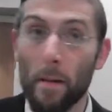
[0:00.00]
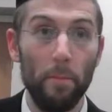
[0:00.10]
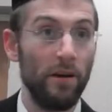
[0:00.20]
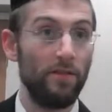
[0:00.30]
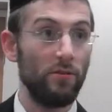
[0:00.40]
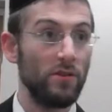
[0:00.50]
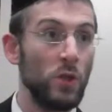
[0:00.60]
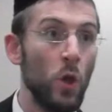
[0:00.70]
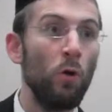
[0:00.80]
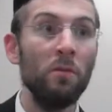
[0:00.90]
But if there was
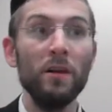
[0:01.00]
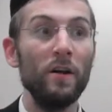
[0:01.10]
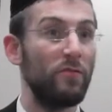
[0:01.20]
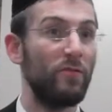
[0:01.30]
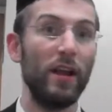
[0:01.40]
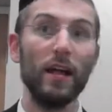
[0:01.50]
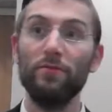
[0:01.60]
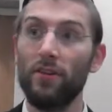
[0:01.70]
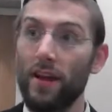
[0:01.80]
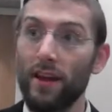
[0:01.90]
no amira b'fan
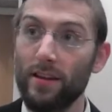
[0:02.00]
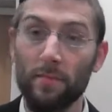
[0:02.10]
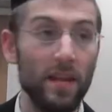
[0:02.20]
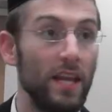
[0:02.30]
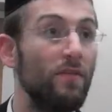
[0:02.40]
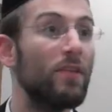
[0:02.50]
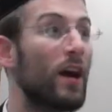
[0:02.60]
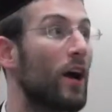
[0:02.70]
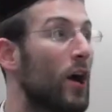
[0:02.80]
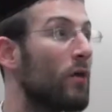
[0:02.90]
nechtam, then even the
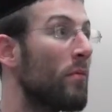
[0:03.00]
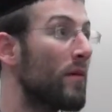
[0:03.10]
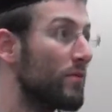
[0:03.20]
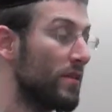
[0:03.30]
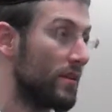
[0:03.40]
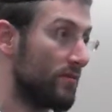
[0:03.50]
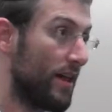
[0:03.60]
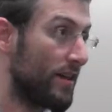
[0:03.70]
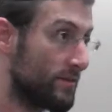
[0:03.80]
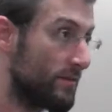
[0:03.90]
Chachamim agree that the
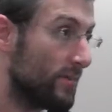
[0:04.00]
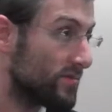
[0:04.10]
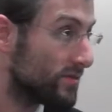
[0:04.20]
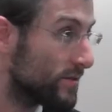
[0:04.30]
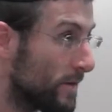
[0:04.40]
Vlad is a mamzer.